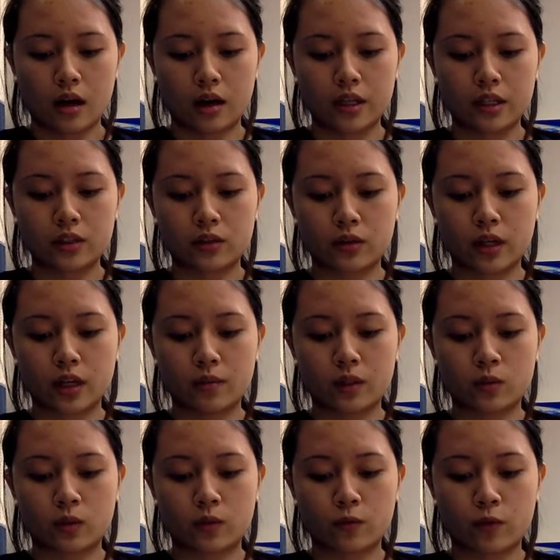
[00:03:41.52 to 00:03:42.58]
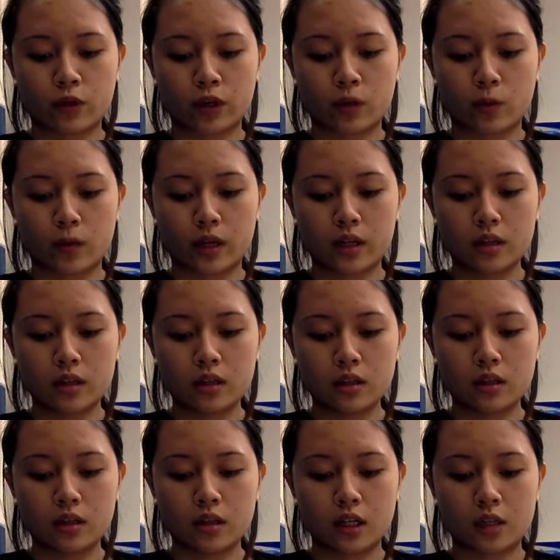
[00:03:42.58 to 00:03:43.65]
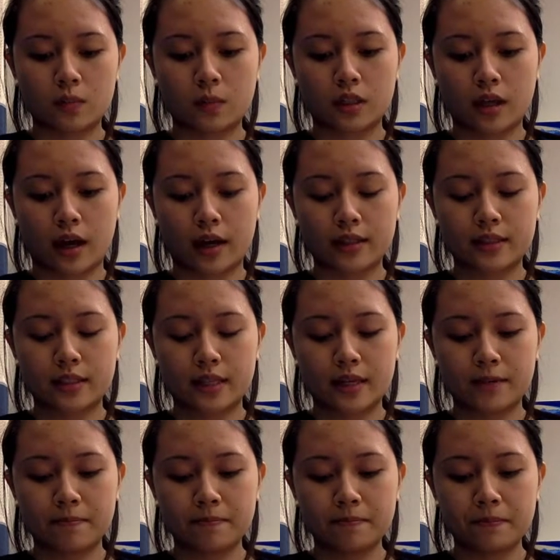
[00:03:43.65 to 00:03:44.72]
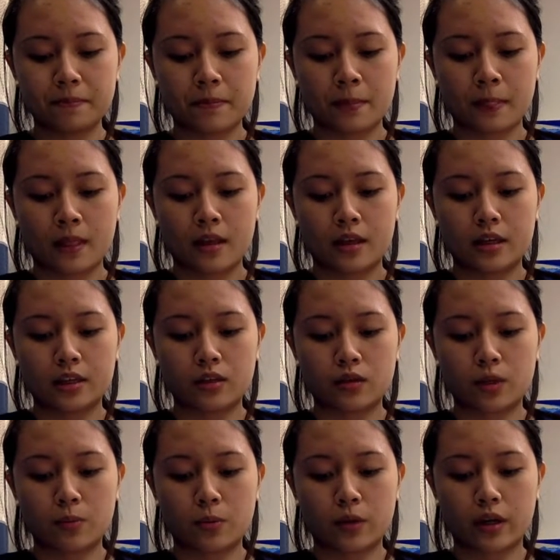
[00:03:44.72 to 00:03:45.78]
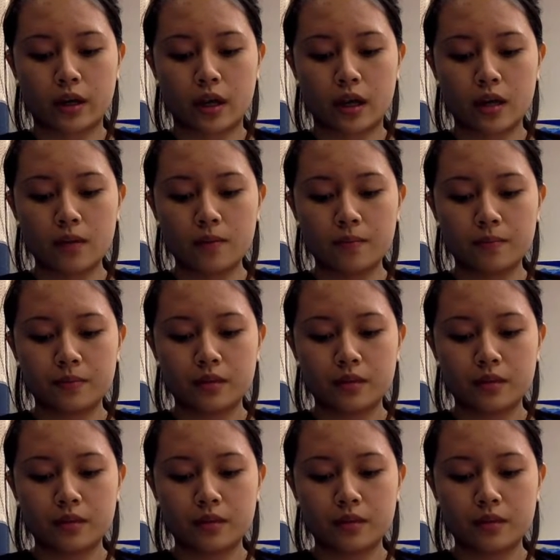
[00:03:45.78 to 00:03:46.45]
His sodium is 141. His potassium is 3.8.